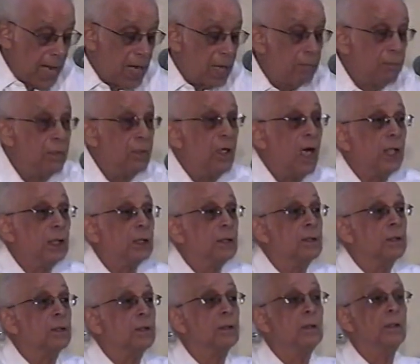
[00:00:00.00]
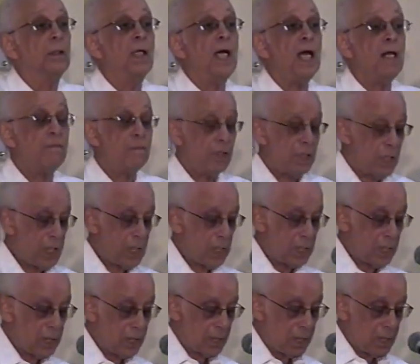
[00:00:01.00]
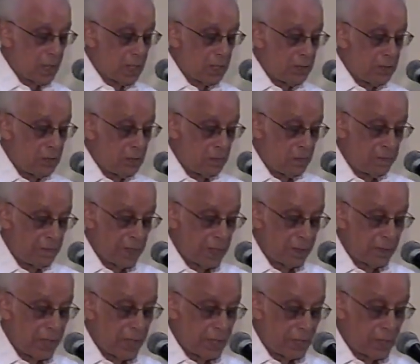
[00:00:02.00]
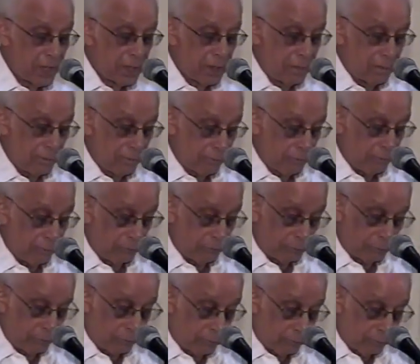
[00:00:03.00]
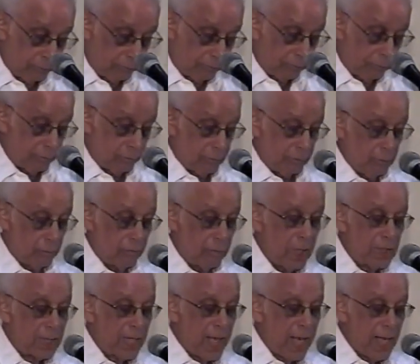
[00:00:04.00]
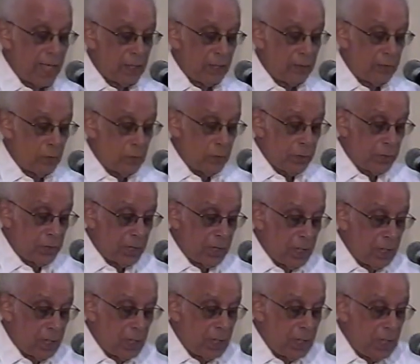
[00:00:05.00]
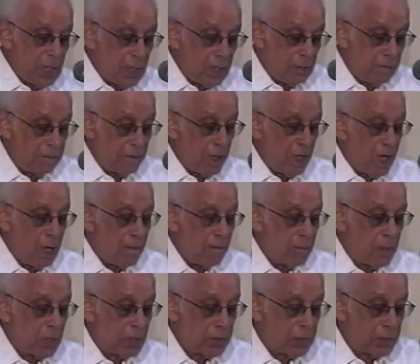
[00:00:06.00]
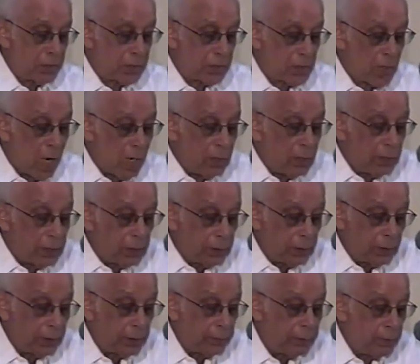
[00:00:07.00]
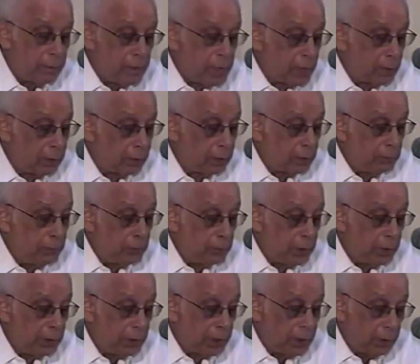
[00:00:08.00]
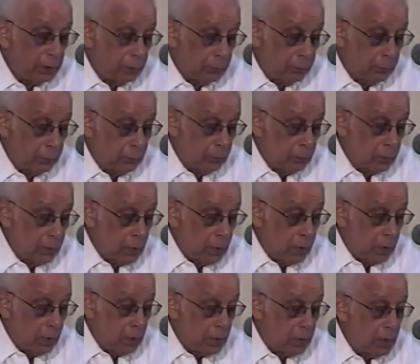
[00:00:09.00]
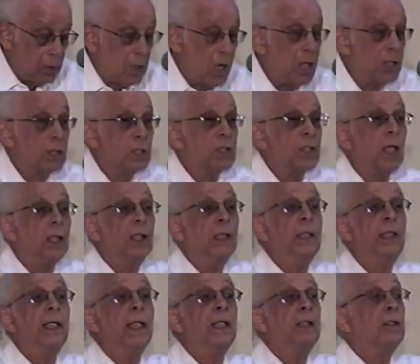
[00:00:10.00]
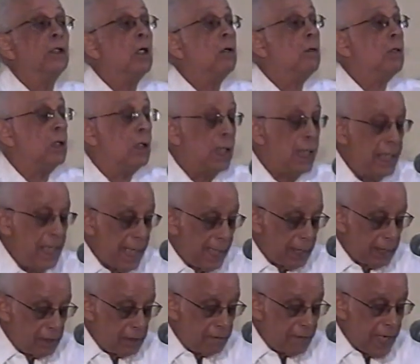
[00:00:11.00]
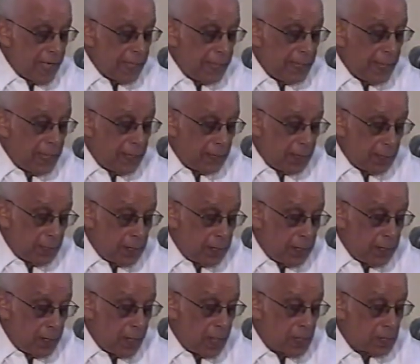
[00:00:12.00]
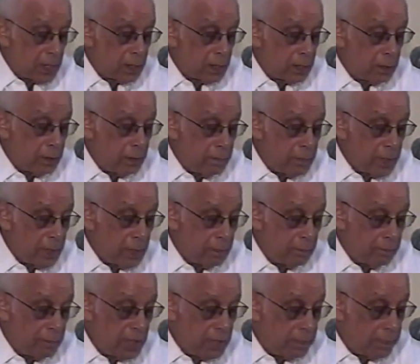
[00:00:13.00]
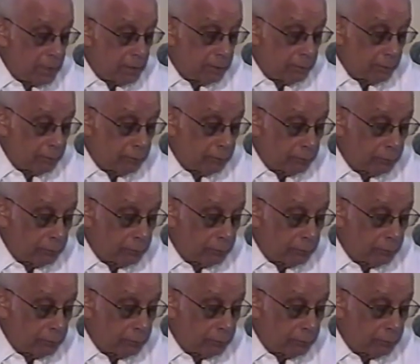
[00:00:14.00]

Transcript: I am not advocating a new federation, but I do see the need for a much stronger Caribbean community to consolidate our collective identity as a Caribbean people